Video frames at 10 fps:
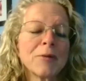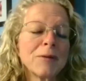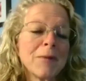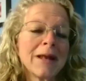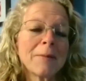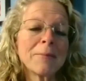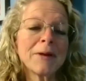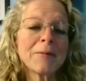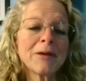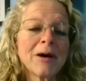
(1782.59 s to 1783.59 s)
We may not be
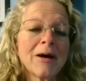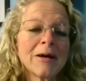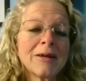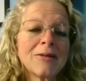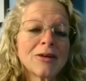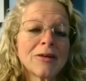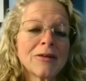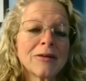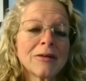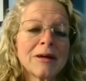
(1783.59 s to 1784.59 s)
able to hug each
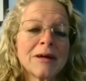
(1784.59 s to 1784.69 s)
other,